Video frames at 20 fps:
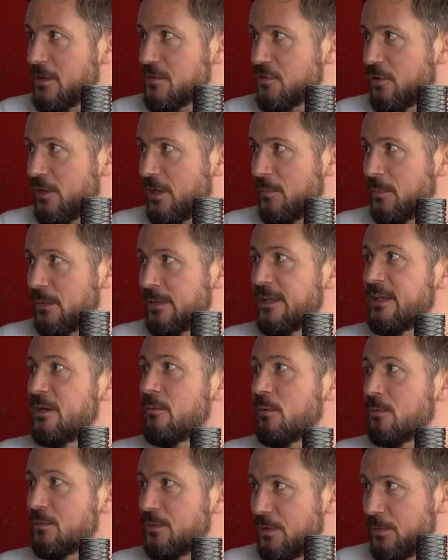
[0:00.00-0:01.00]
enjoyable, then
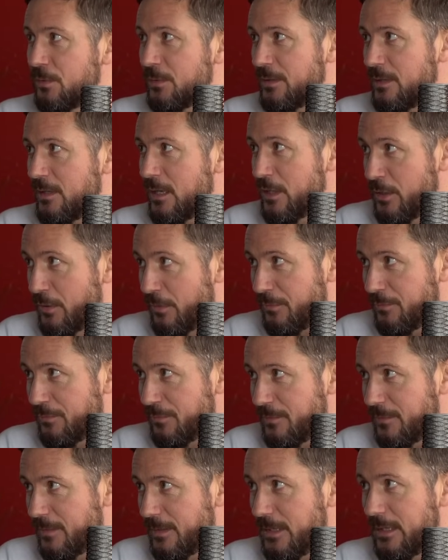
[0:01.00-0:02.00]
you won't do it
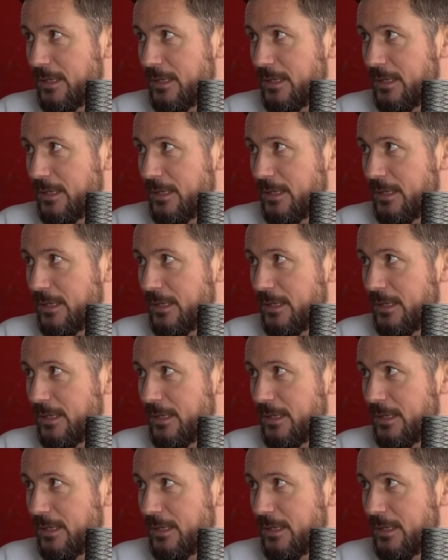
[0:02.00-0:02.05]
enough.